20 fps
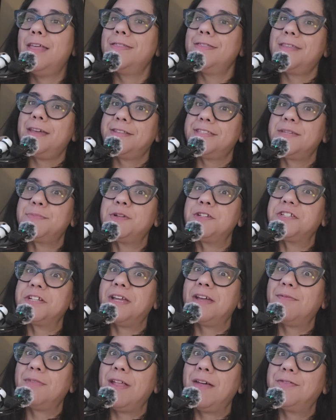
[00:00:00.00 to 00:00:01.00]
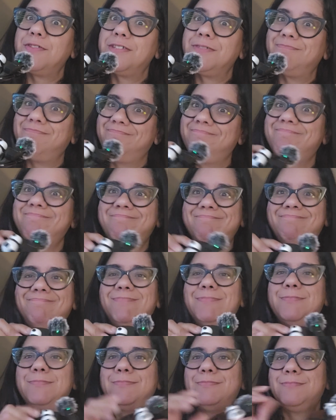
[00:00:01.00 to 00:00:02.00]
That's how much I have left.
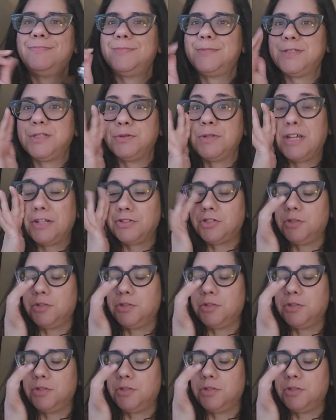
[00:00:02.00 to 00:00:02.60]
So not